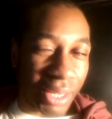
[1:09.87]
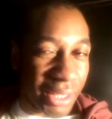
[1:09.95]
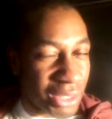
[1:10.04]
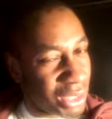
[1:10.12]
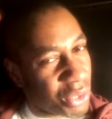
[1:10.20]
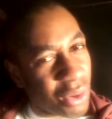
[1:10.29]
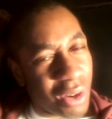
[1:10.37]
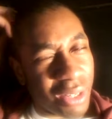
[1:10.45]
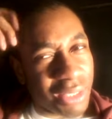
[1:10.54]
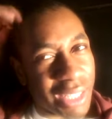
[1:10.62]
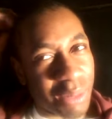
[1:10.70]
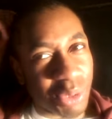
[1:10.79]
Like just doing
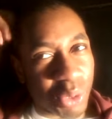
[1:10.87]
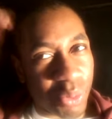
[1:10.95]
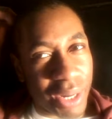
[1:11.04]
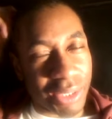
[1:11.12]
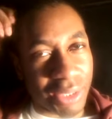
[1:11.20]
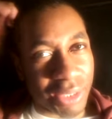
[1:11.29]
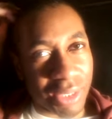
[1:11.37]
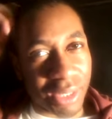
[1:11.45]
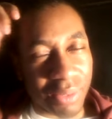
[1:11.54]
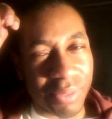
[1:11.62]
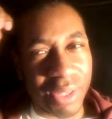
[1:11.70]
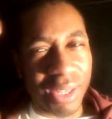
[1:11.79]
all types of crazy
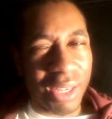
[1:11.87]
stuff.